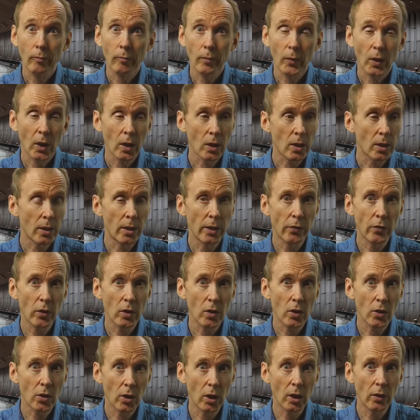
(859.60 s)
because
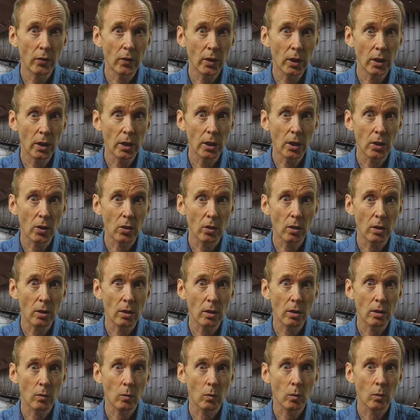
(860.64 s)
different surf
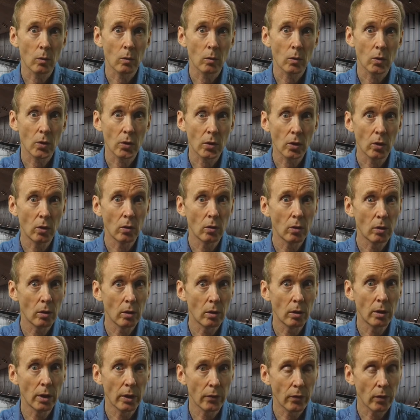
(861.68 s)
conditions will suit
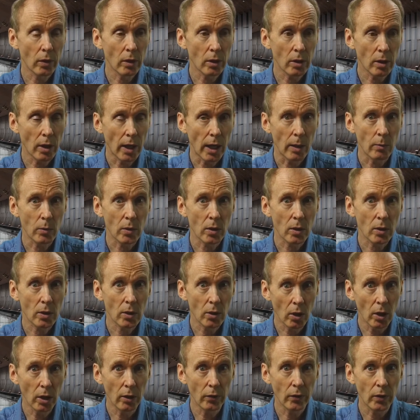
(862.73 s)
different types of
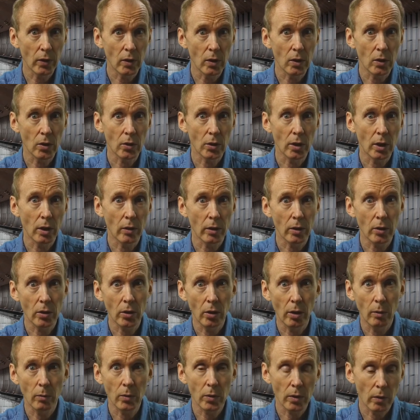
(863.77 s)
surfers, in
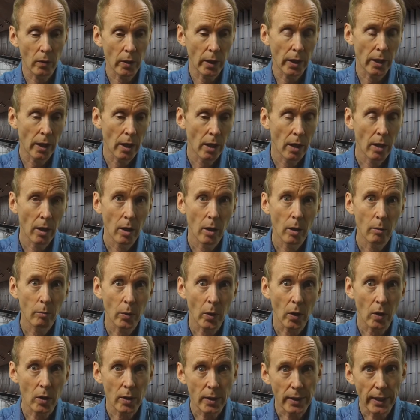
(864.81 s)
terms of their
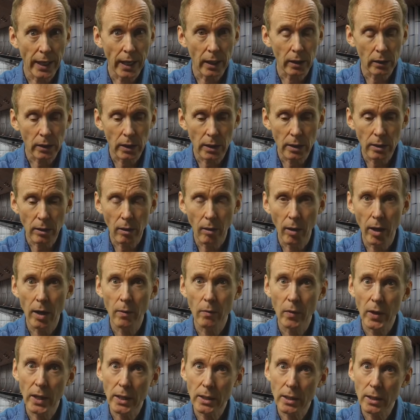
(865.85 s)
personality
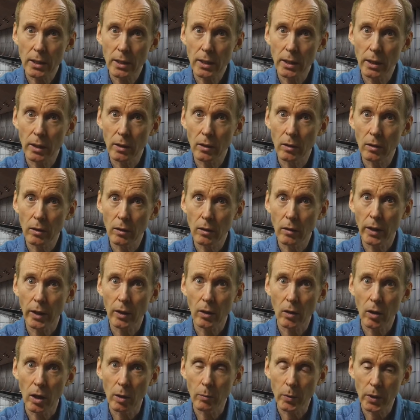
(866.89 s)
type, their skill, their
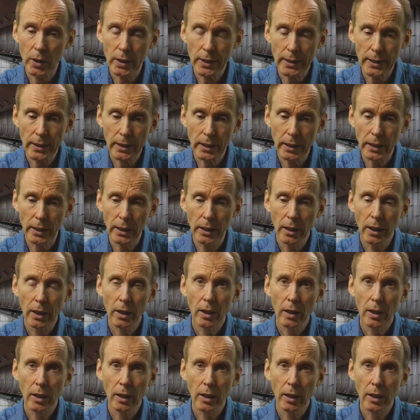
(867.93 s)
competency,